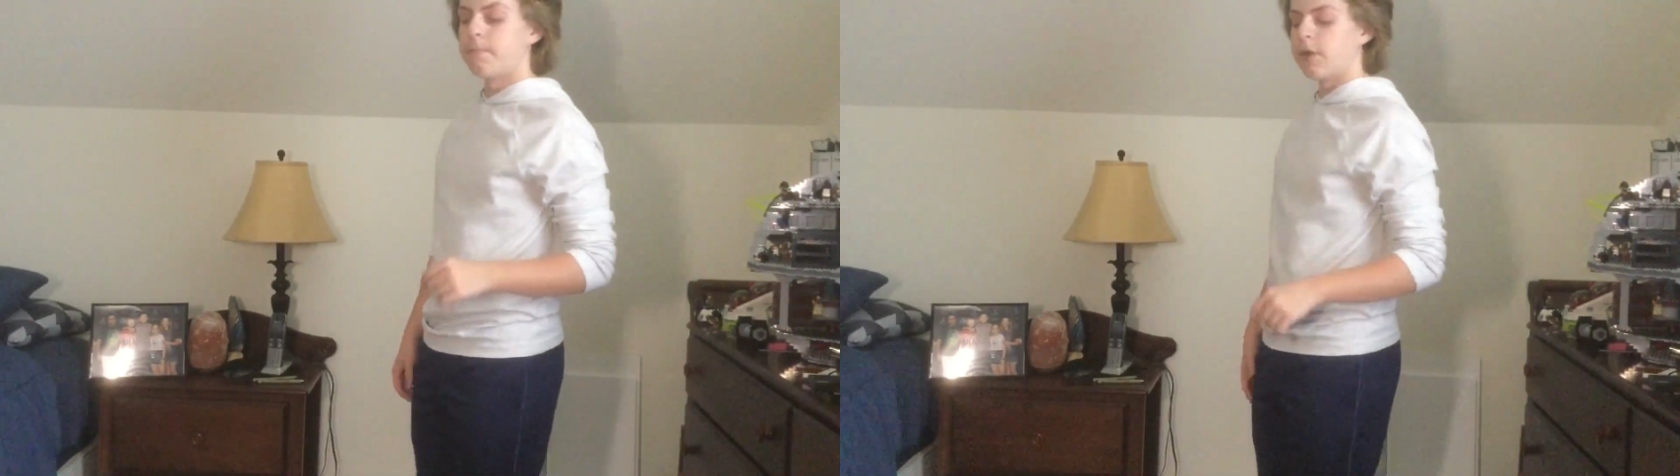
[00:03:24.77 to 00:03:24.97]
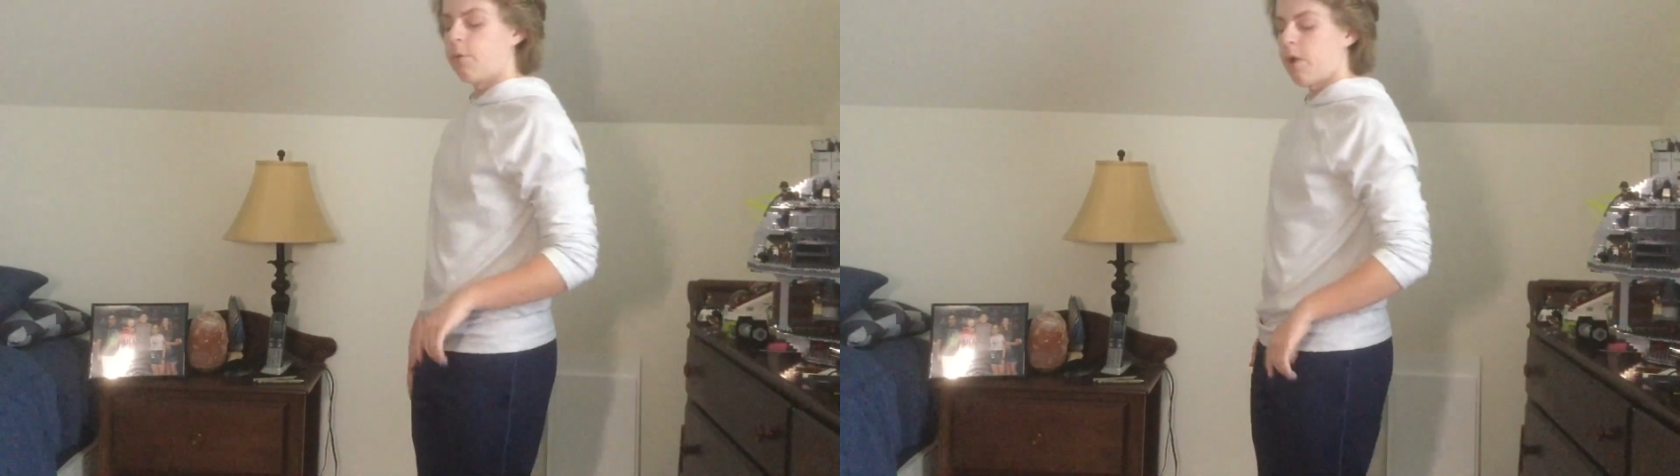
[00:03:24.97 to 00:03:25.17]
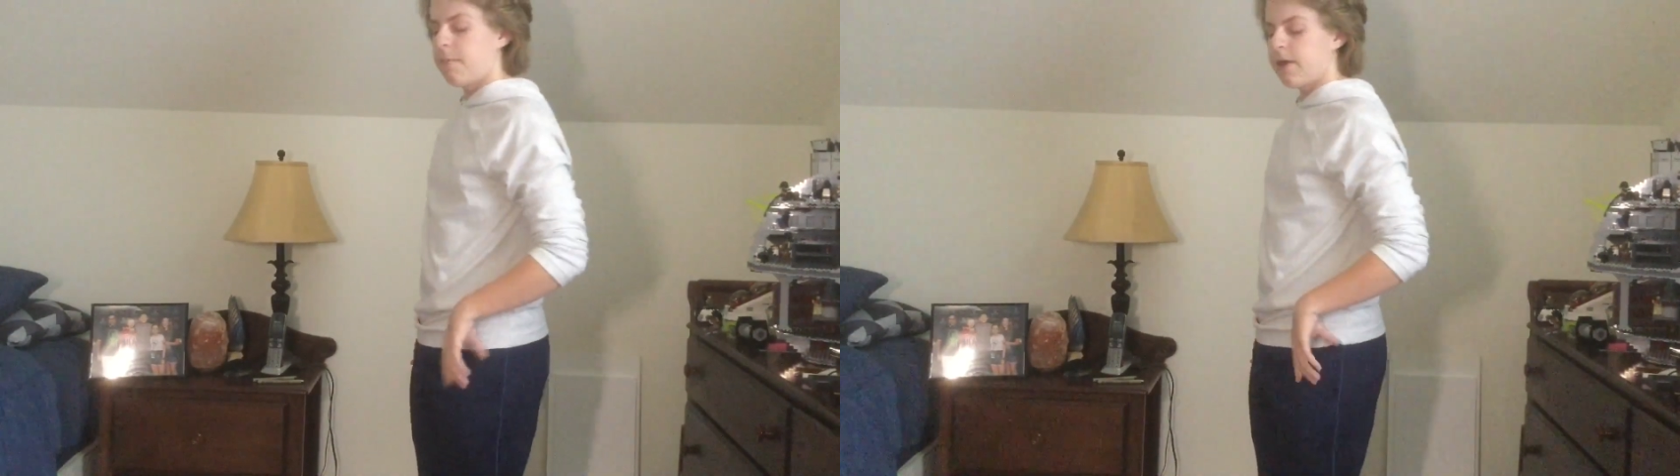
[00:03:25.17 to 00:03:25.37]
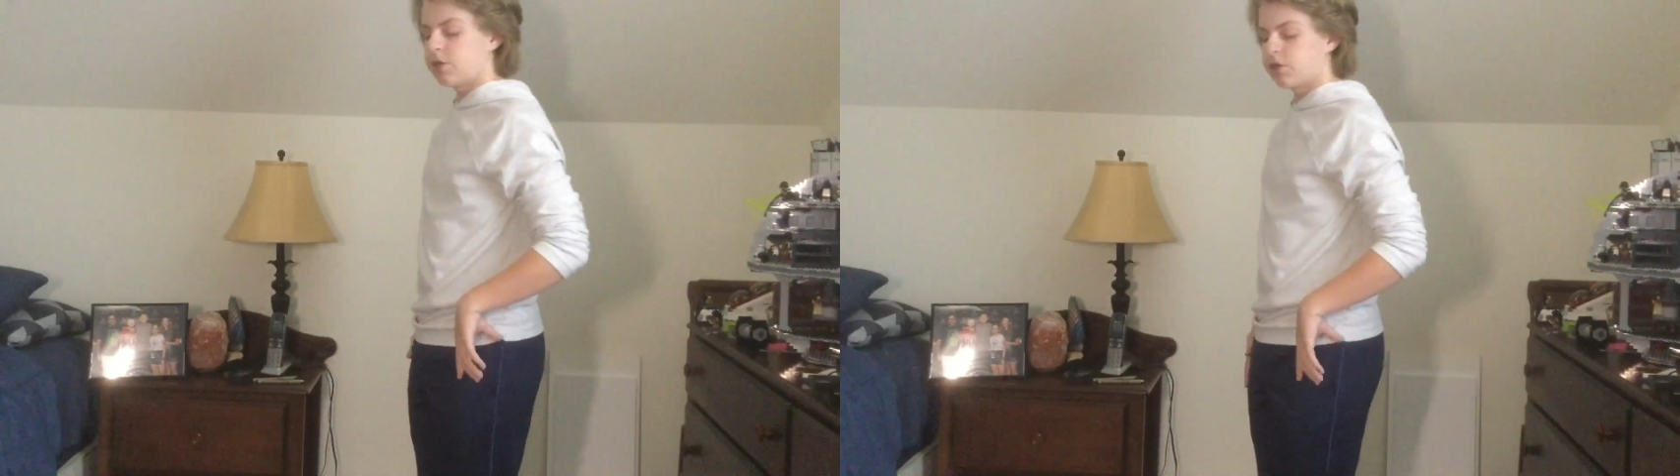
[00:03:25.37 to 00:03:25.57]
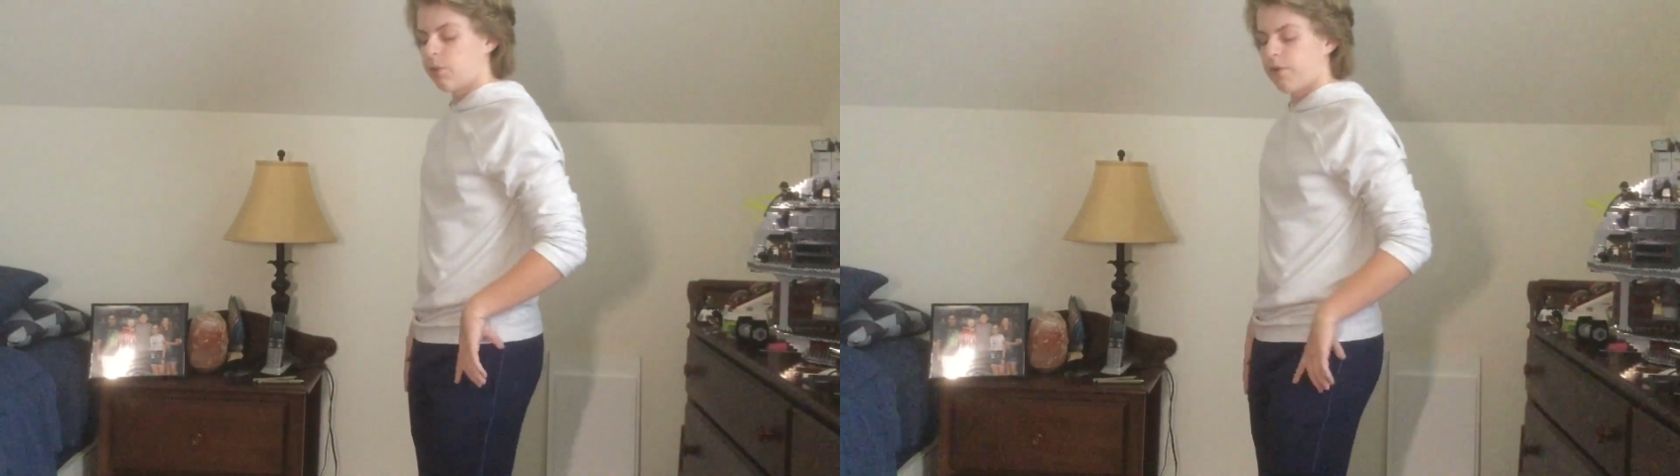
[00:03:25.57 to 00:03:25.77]
but you want to make
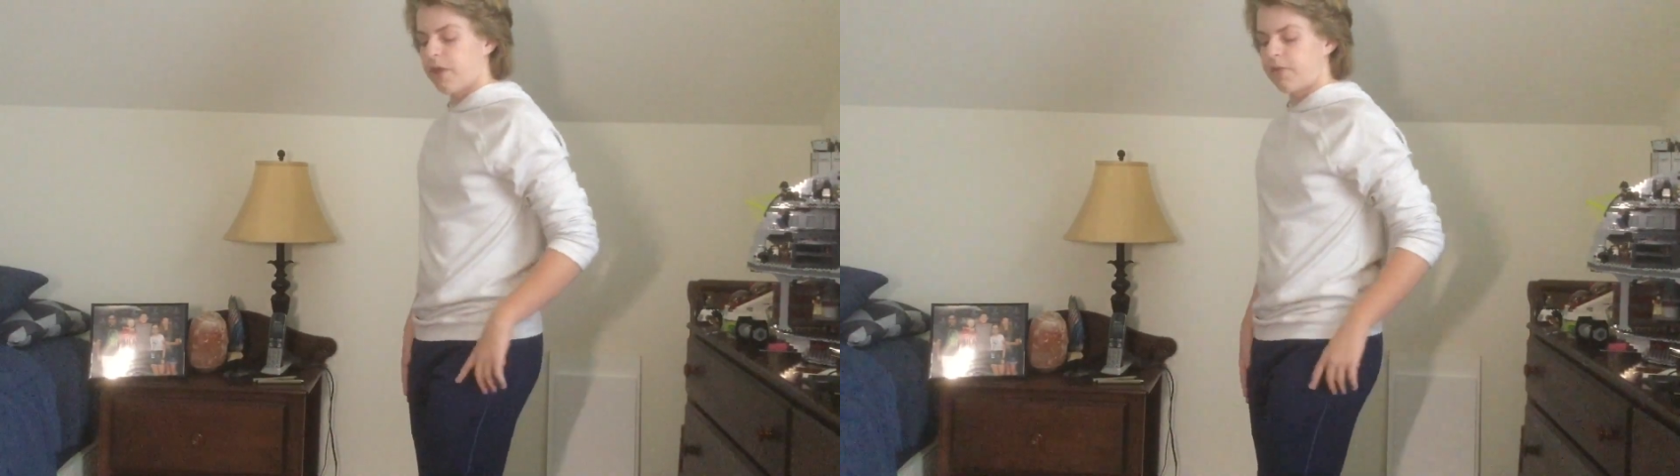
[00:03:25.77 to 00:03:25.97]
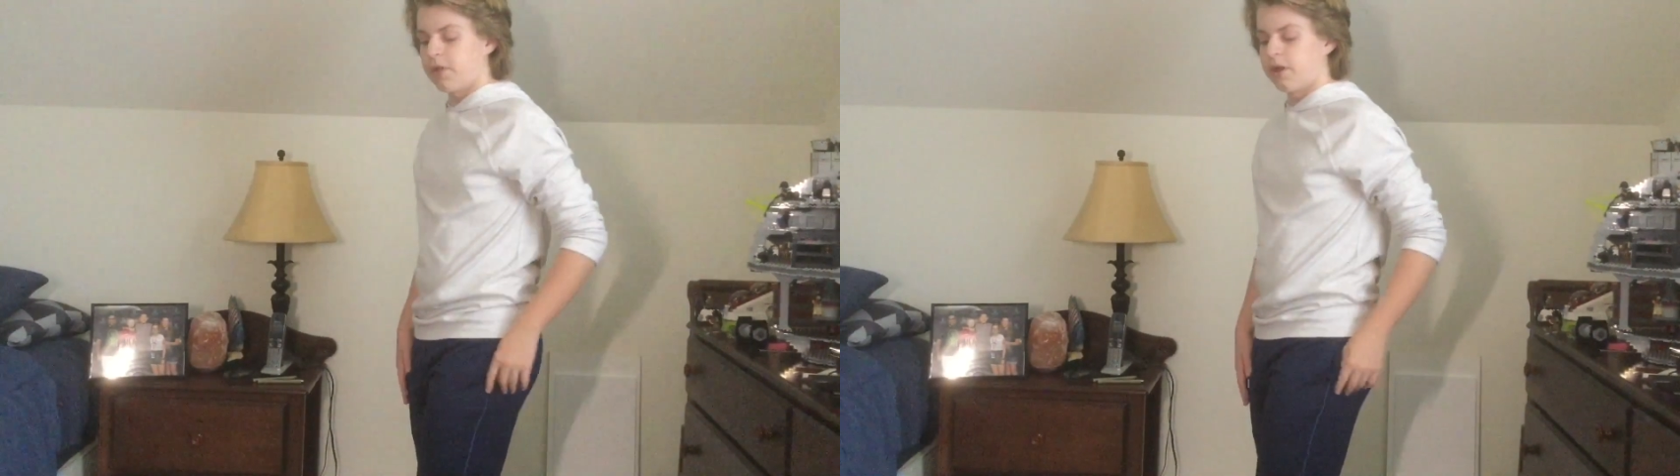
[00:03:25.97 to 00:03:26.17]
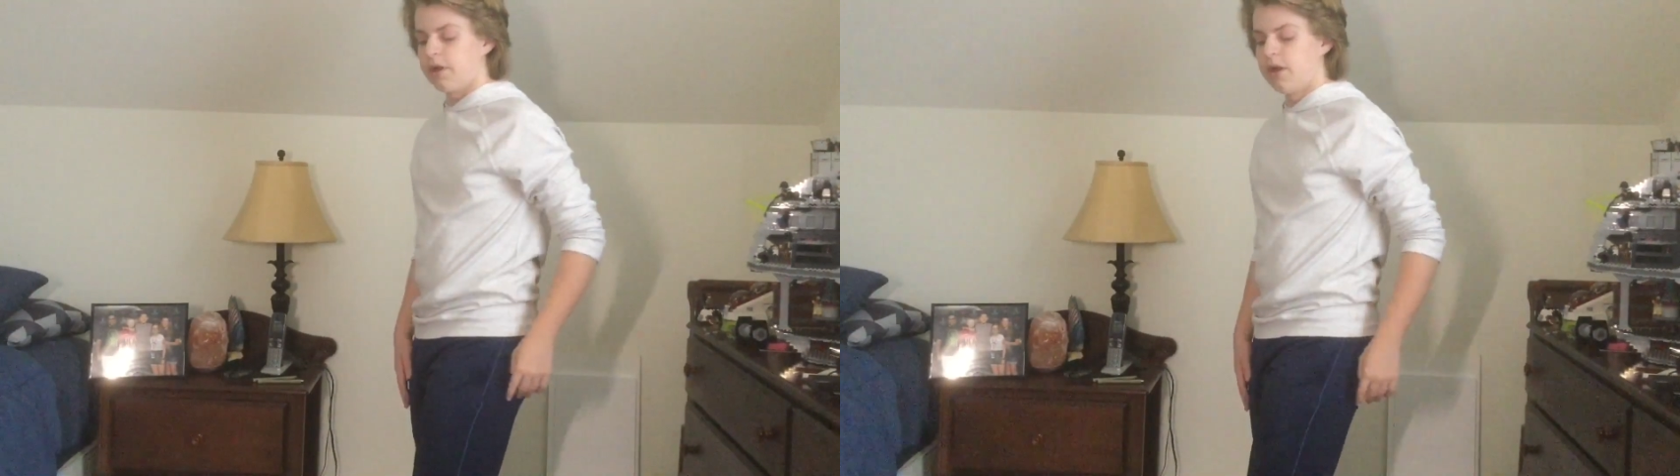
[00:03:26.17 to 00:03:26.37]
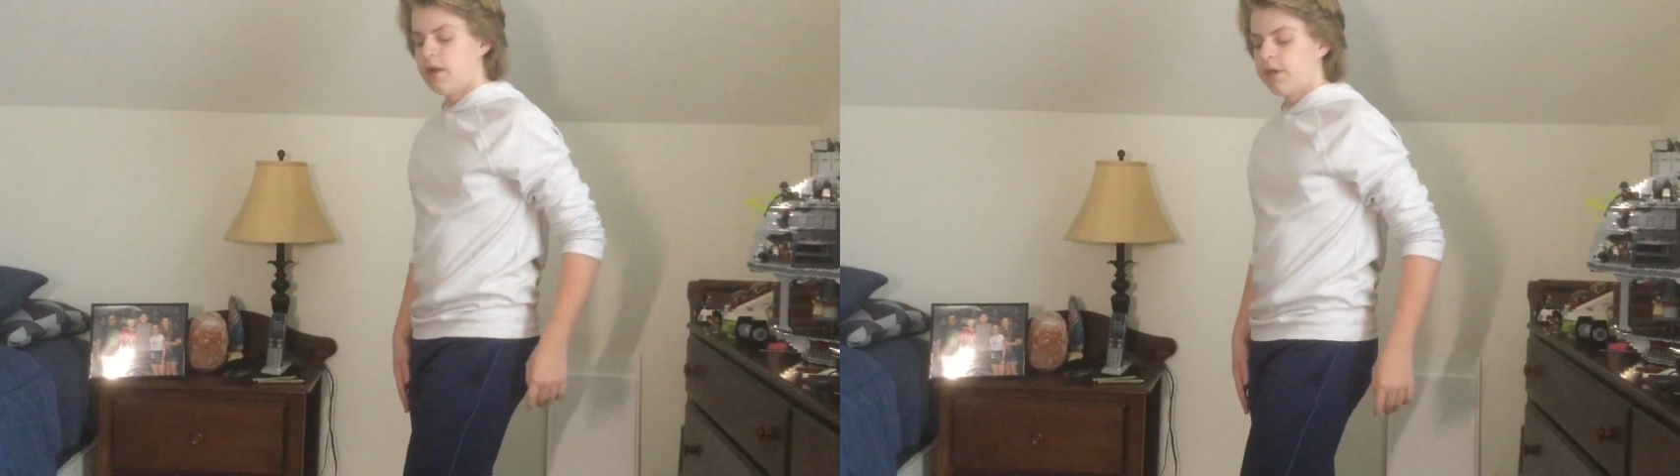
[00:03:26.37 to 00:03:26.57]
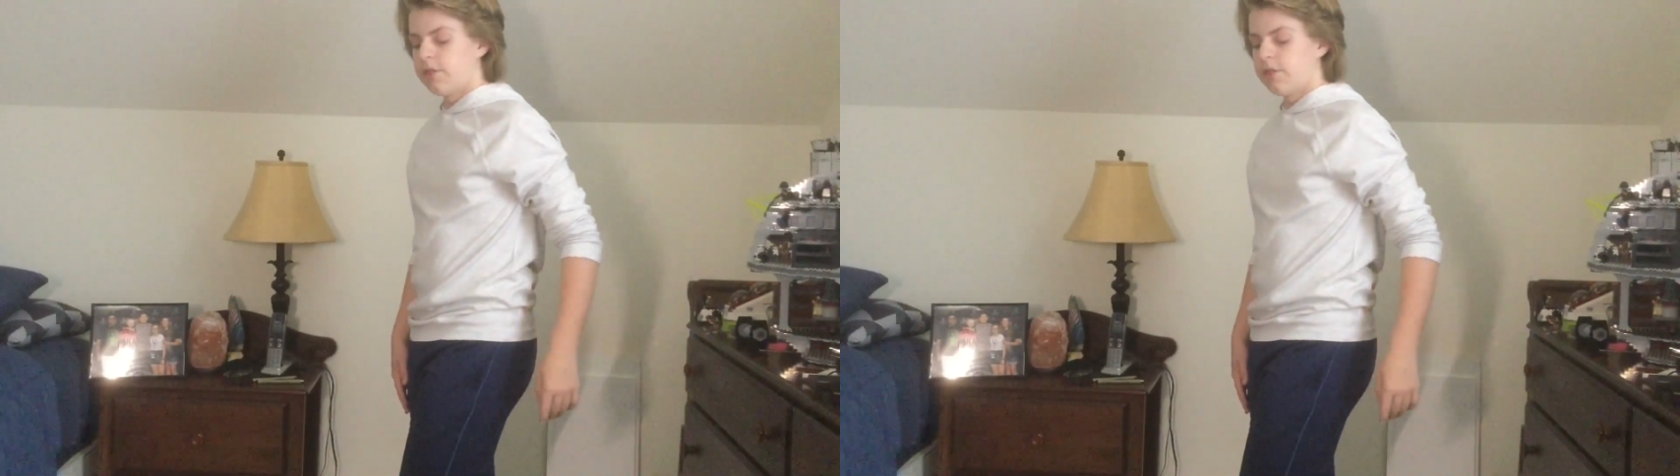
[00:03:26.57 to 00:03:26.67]
sure that